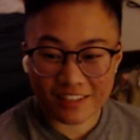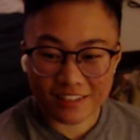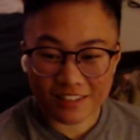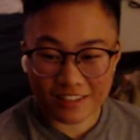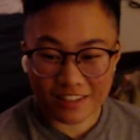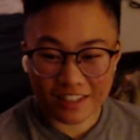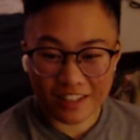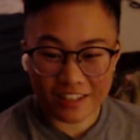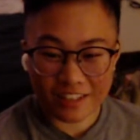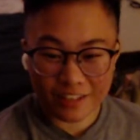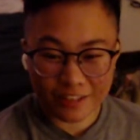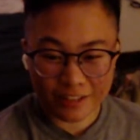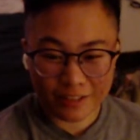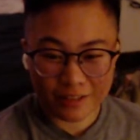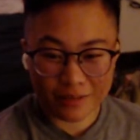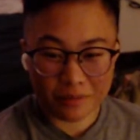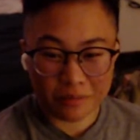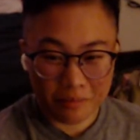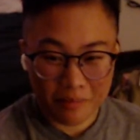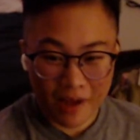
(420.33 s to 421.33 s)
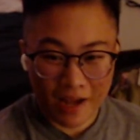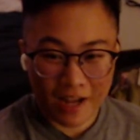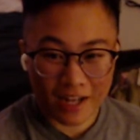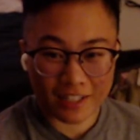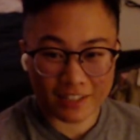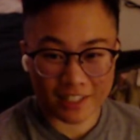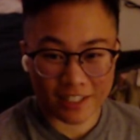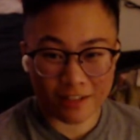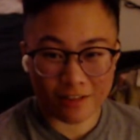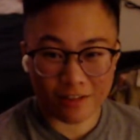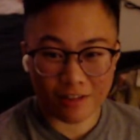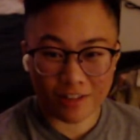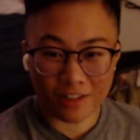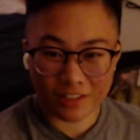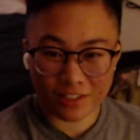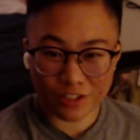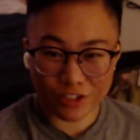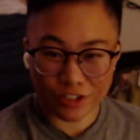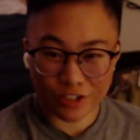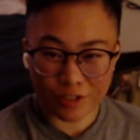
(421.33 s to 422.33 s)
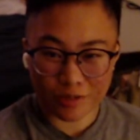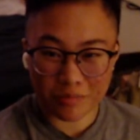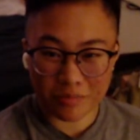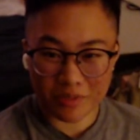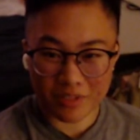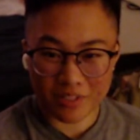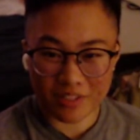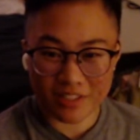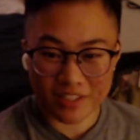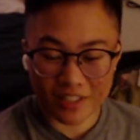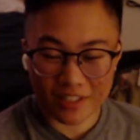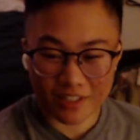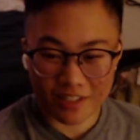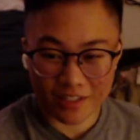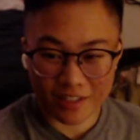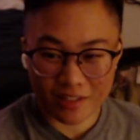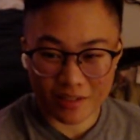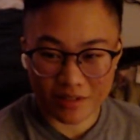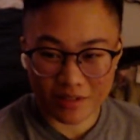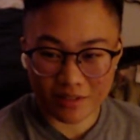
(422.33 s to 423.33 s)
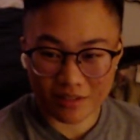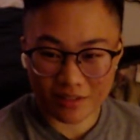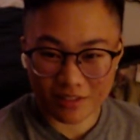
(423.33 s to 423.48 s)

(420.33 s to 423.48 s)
that you could max out on should be 1080p,